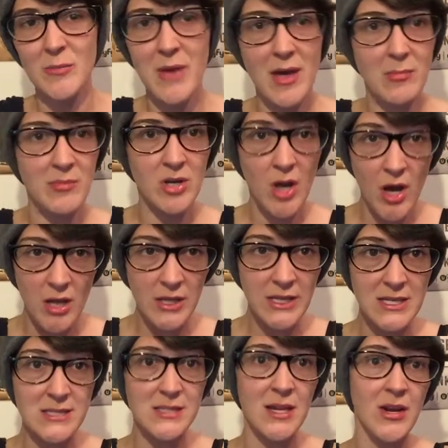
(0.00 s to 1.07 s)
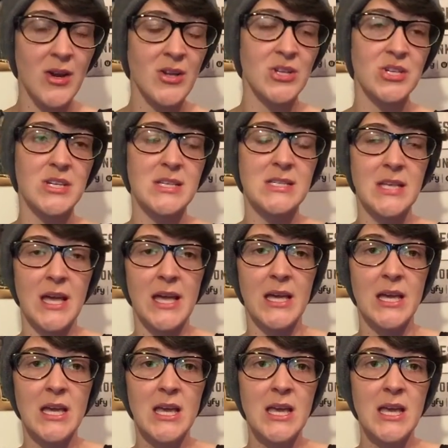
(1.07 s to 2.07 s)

Madame Colley is there, and she's like,